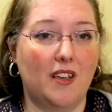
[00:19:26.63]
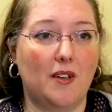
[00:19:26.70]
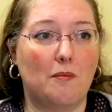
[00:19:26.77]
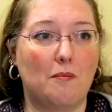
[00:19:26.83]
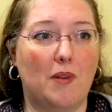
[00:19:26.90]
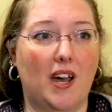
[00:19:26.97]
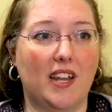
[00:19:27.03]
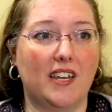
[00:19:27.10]

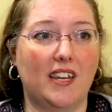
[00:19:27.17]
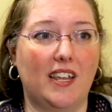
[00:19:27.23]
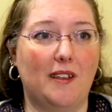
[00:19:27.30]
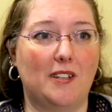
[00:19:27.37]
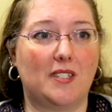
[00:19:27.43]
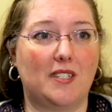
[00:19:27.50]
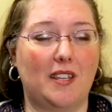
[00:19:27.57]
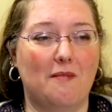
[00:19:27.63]
But
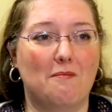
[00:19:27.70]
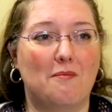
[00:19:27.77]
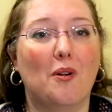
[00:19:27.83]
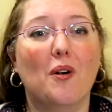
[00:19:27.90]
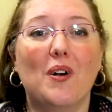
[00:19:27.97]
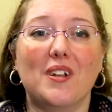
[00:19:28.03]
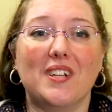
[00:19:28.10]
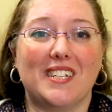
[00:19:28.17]
it's
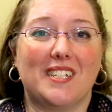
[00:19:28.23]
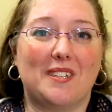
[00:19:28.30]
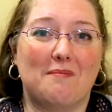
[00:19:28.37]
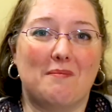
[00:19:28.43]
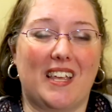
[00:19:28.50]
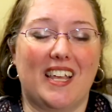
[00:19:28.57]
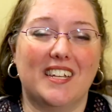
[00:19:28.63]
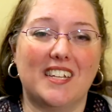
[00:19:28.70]
important to
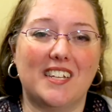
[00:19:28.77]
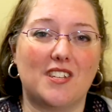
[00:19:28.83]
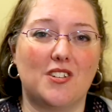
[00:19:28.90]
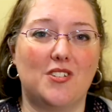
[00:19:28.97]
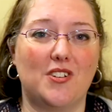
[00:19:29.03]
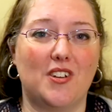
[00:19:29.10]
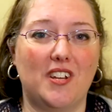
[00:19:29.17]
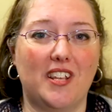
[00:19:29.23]
me, and it's a
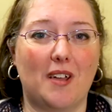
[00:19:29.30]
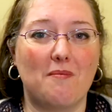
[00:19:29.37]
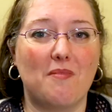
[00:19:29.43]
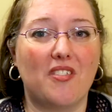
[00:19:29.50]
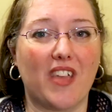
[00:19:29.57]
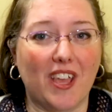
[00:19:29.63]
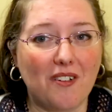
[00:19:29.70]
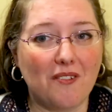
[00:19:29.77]
journey I'm
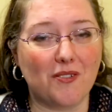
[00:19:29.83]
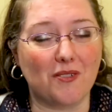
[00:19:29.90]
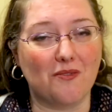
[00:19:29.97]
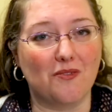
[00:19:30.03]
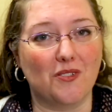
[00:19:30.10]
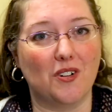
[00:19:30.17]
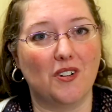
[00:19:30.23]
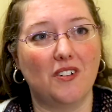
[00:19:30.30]
thankful
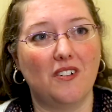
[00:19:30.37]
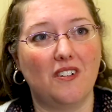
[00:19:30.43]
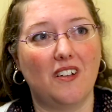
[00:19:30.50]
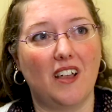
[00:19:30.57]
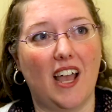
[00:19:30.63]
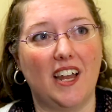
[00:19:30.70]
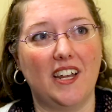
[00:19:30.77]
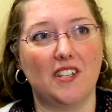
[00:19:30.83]
for.
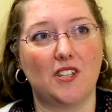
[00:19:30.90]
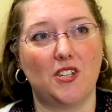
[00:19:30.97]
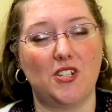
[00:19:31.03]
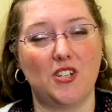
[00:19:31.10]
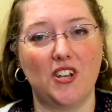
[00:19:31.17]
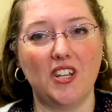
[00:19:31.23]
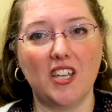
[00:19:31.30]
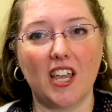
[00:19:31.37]
And it's a
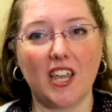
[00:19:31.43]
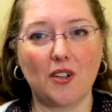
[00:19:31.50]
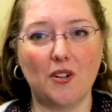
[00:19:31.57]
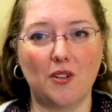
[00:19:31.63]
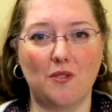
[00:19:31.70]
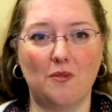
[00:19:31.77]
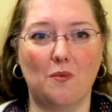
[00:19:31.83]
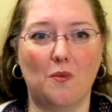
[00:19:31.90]
journey I
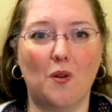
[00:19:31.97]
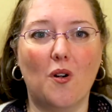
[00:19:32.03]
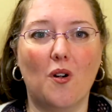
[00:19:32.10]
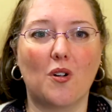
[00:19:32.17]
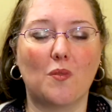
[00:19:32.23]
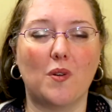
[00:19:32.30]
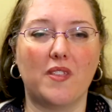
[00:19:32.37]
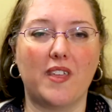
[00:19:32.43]
couldn't
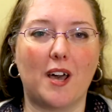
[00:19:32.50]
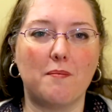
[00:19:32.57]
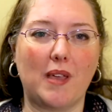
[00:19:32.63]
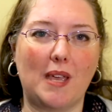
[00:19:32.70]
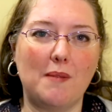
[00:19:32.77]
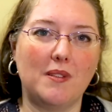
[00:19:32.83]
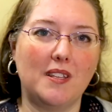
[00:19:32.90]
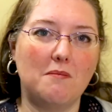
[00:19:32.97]
walk without
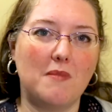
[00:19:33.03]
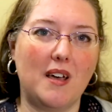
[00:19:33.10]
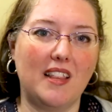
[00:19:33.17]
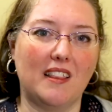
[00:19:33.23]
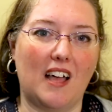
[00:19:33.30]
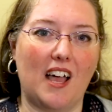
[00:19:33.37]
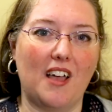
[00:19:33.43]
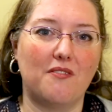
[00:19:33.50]
people in my
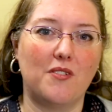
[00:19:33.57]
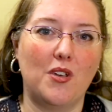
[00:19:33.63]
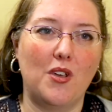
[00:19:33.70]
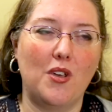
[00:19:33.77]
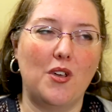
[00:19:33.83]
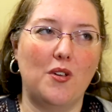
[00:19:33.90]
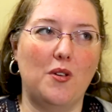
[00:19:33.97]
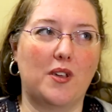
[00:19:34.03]
life
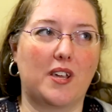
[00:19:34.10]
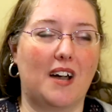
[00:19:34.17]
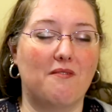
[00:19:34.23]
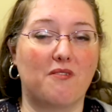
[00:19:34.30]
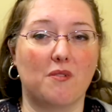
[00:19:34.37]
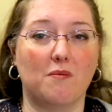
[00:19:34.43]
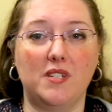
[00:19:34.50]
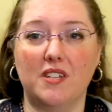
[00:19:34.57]
who come
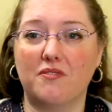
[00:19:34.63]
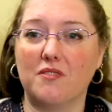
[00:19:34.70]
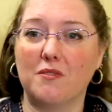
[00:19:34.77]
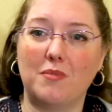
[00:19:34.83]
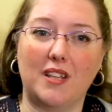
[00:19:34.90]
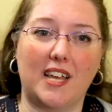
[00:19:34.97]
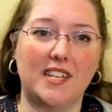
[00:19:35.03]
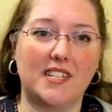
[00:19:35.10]
from different
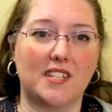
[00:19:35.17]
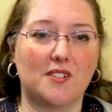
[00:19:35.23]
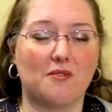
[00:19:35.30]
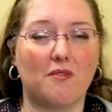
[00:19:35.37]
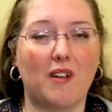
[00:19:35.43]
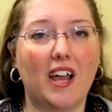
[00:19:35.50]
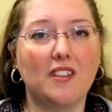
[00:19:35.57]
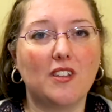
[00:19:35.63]
places
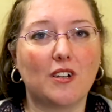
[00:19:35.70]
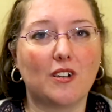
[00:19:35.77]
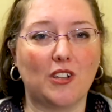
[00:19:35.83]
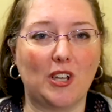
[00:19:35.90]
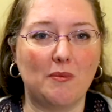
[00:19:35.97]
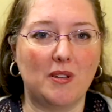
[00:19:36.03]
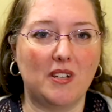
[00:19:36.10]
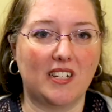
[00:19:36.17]
around the
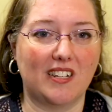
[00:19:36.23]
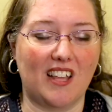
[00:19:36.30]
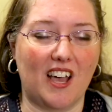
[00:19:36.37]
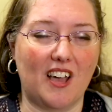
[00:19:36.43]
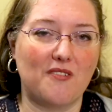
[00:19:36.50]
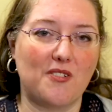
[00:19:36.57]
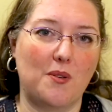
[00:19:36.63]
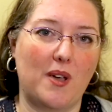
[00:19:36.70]
globe and in
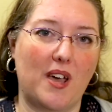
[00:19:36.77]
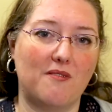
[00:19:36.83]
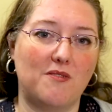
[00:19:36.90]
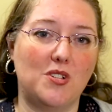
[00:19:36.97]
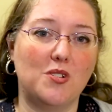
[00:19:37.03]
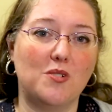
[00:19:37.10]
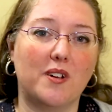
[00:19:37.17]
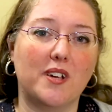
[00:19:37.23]
life who have
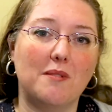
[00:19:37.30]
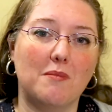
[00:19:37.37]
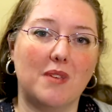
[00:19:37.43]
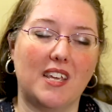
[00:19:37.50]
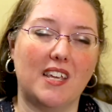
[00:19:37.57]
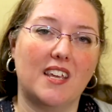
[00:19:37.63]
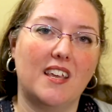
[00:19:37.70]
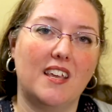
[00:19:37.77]
joined
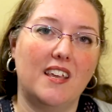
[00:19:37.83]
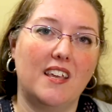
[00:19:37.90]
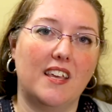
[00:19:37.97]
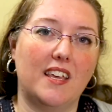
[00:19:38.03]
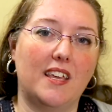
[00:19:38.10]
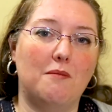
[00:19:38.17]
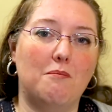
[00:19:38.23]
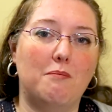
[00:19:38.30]
me
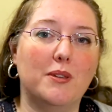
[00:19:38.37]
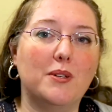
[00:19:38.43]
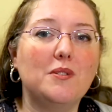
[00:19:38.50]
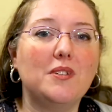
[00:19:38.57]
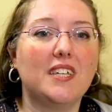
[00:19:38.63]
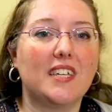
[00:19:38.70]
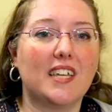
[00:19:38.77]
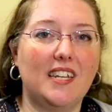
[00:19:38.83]
in
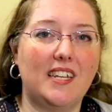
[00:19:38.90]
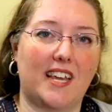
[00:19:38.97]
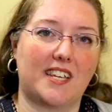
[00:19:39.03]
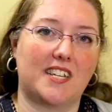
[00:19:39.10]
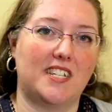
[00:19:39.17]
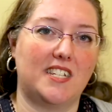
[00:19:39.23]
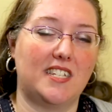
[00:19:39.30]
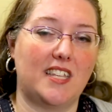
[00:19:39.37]
building
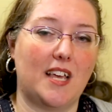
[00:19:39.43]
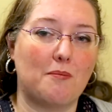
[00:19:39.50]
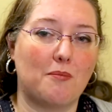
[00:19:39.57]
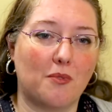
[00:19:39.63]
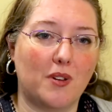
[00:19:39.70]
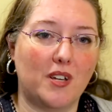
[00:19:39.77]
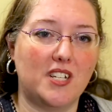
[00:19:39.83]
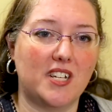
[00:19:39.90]
connections that
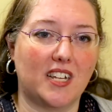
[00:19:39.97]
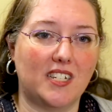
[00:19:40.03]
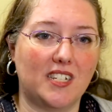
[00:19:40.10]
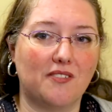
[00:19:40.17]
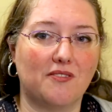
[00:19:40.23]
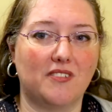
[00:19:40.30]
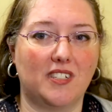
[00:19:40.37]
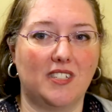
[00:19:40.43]
bridge our
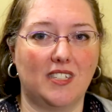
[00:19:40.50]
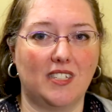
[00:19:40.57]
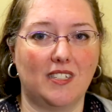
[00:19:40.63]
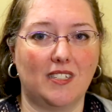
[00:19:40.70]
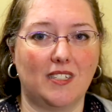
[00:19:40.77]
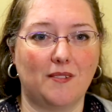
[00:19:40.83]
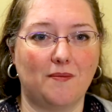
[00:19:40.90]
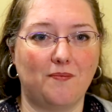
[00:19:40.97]
differences.